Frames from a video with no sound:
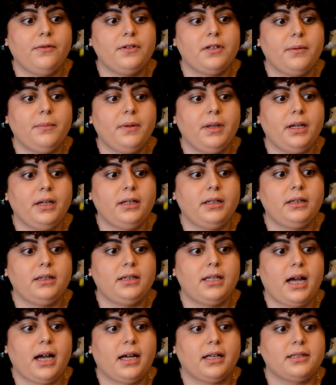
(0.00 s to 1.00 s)
of
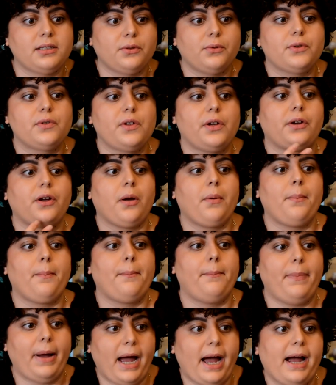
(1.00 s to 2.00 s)
something that's also
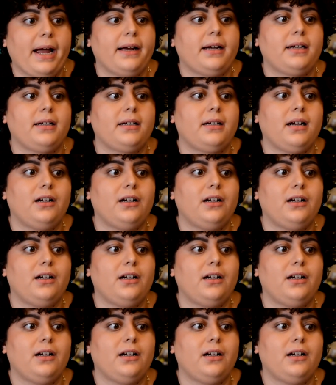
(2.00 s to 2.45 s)
come back